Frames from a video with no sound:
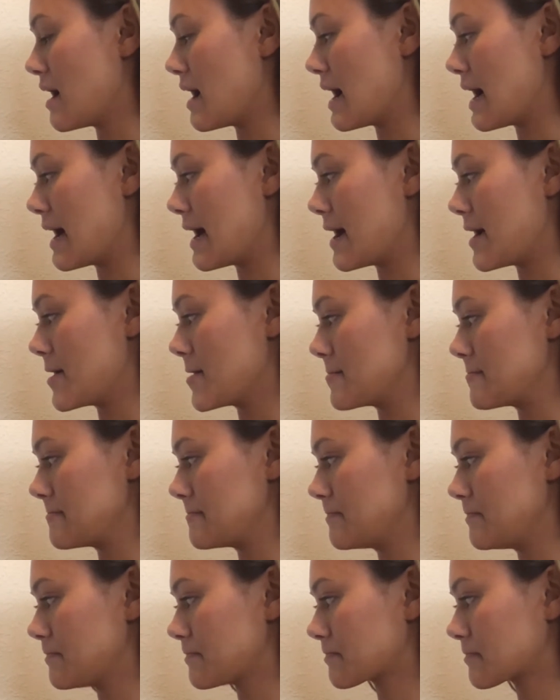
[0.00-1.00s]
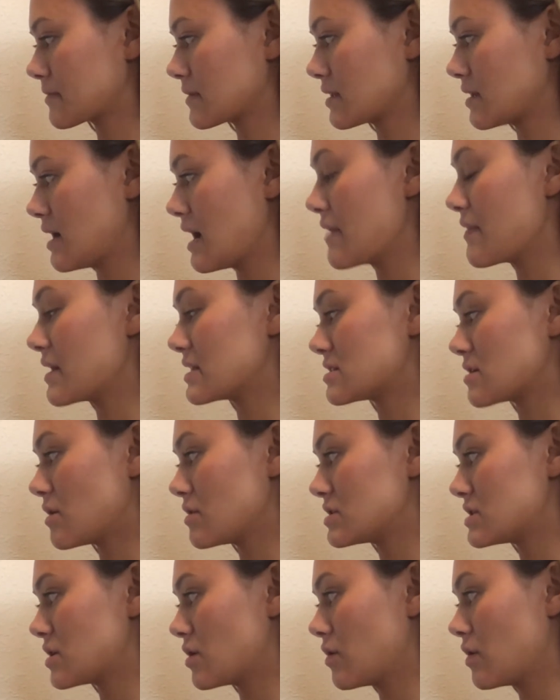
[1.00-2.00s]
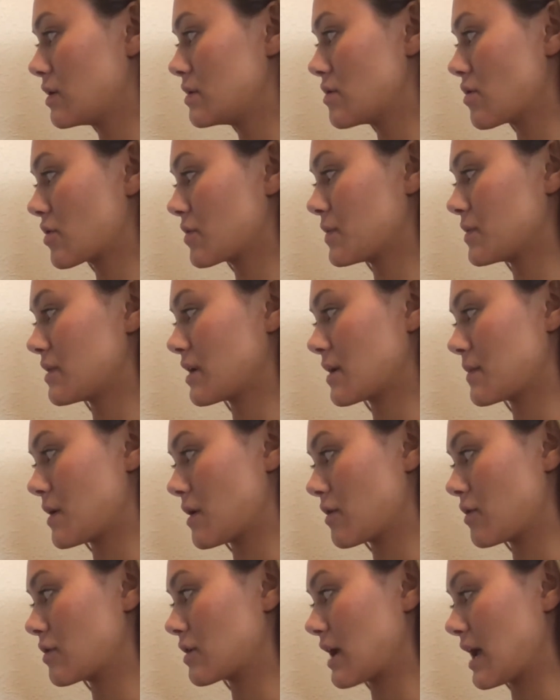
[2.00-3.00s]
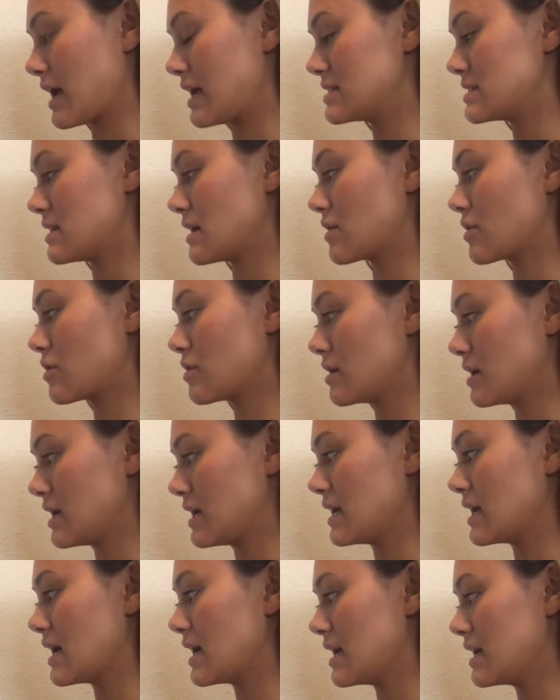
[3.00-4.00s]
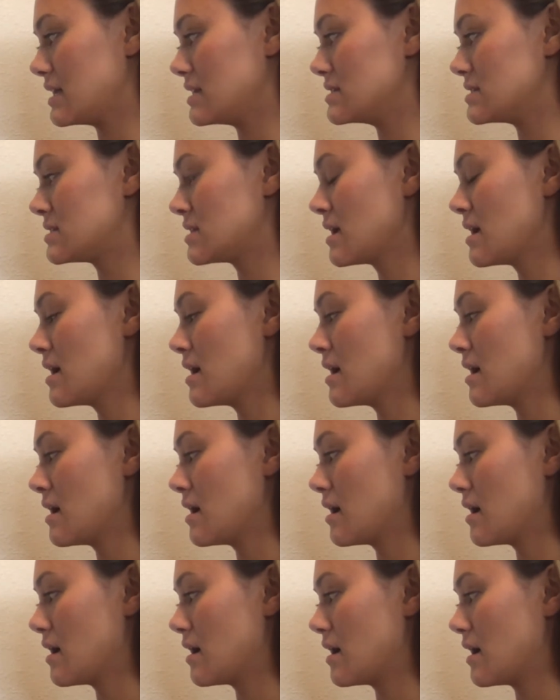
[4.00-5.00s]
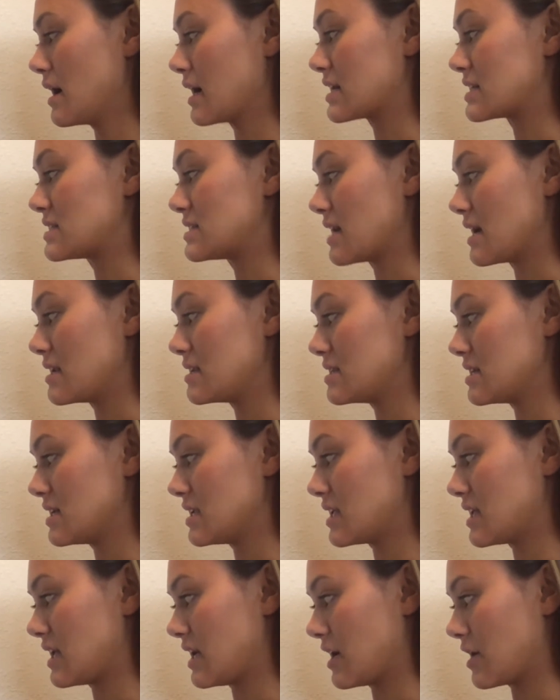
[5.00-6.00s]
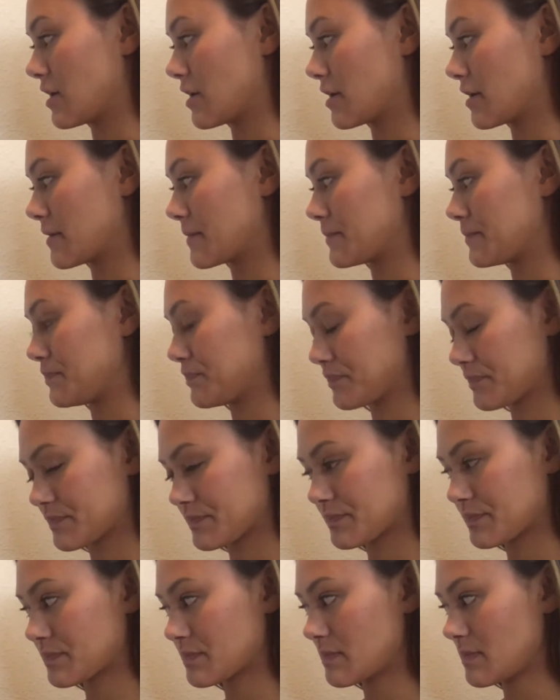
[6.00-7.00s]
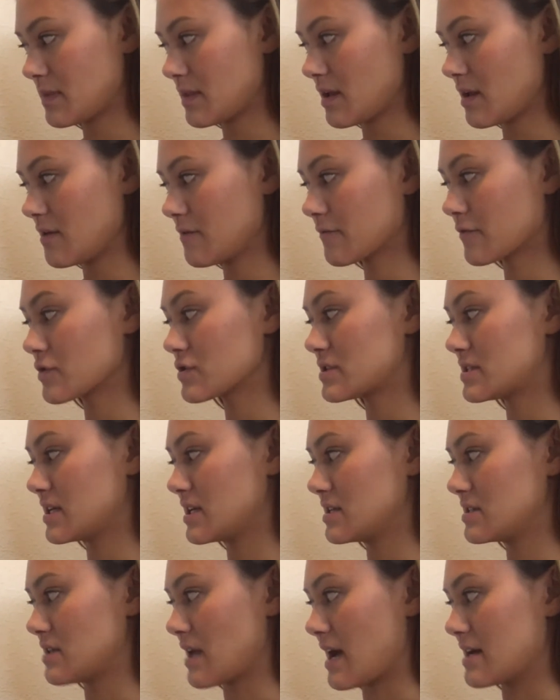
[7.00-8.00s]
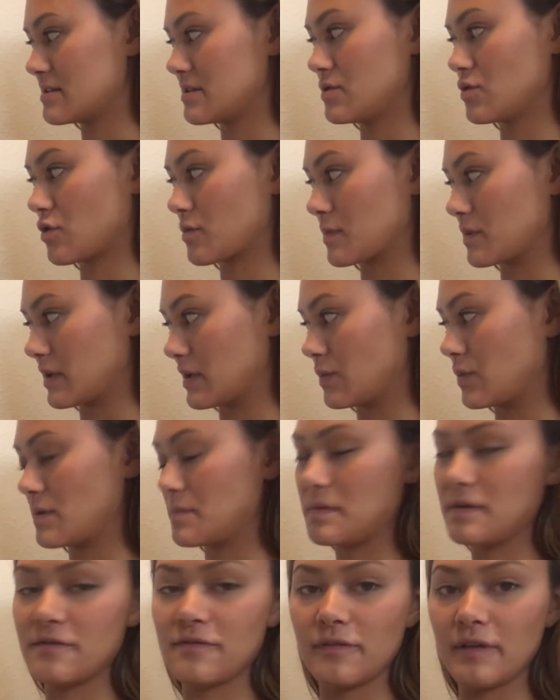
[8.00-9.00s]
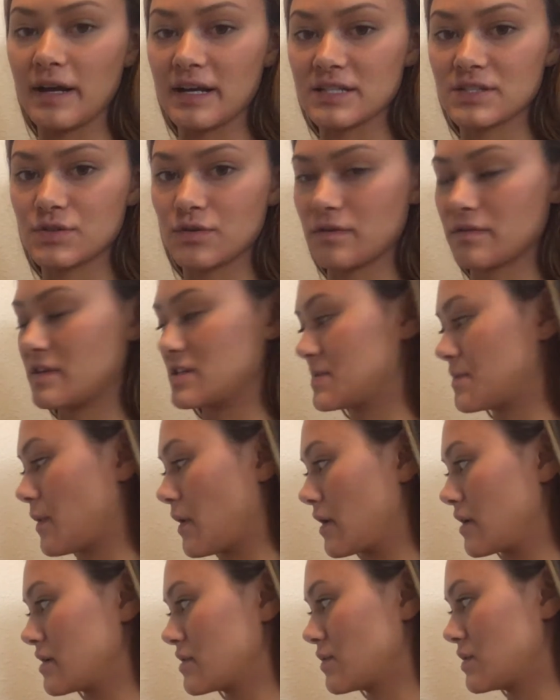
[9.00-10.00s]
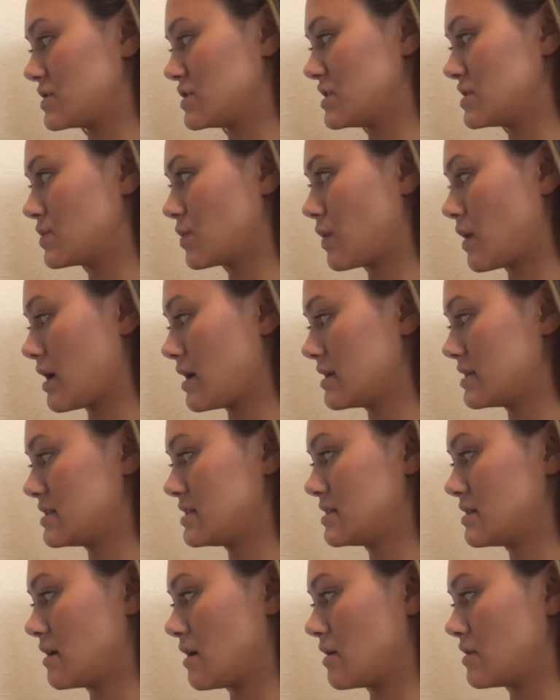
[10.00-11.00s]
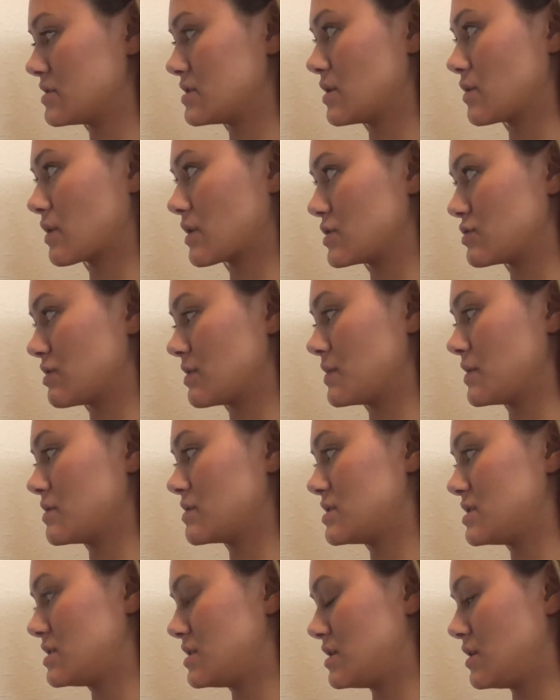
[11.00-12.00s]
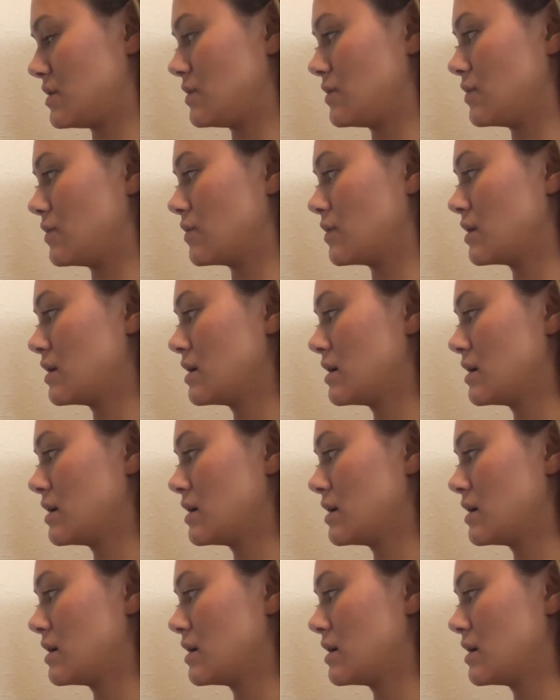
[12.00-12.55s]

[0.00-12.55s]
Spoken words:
And that's also a notable thing about her gait, is that her knee is extended here versus as it normally would be flexed during this part, which is what also contributes to